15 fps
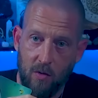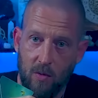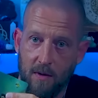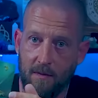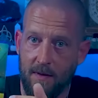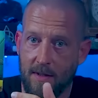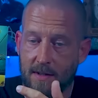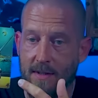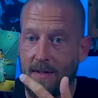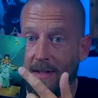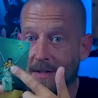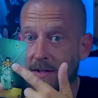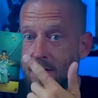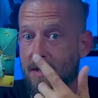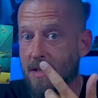with this
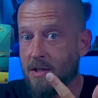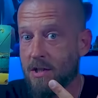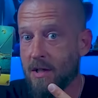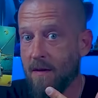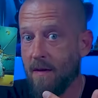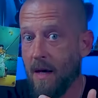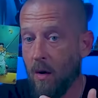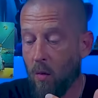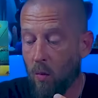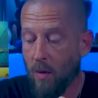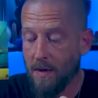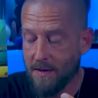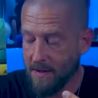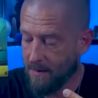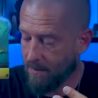decision that
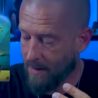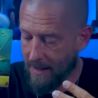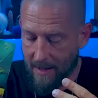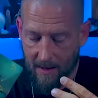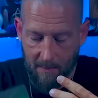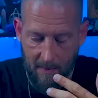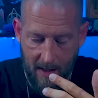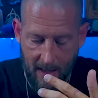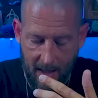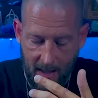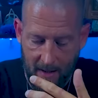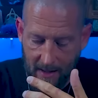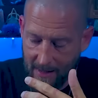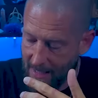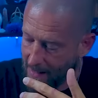wasn't being
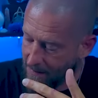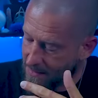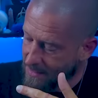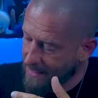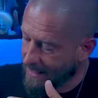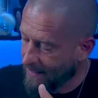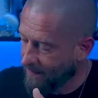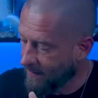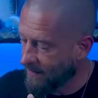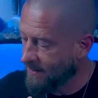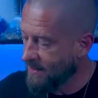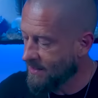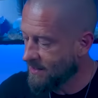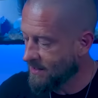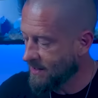made. I keep seeing the
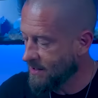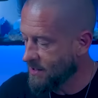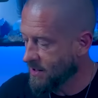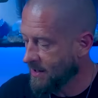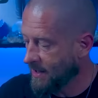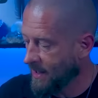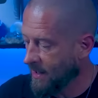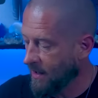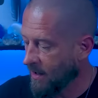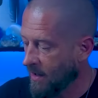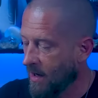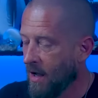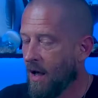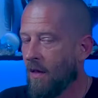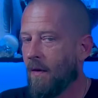decision here.
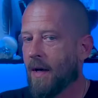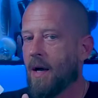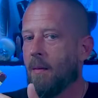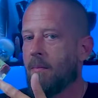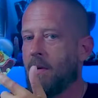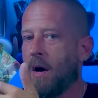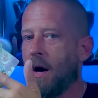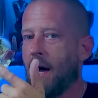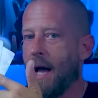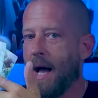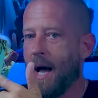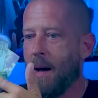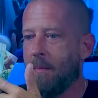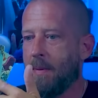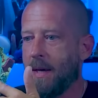Like, I'm not
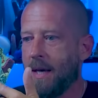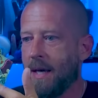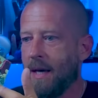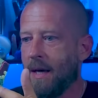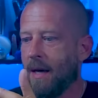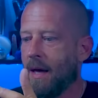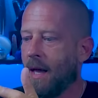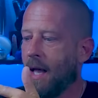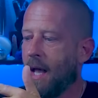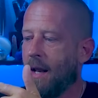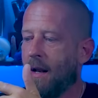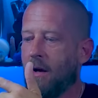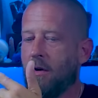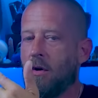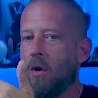happy and
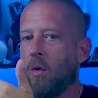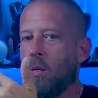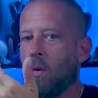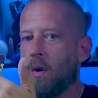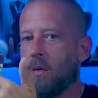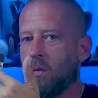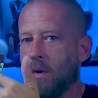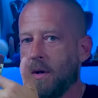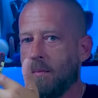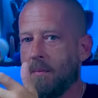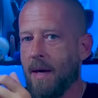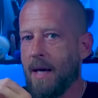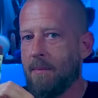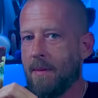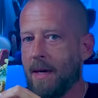I know what would
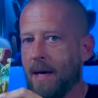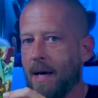make me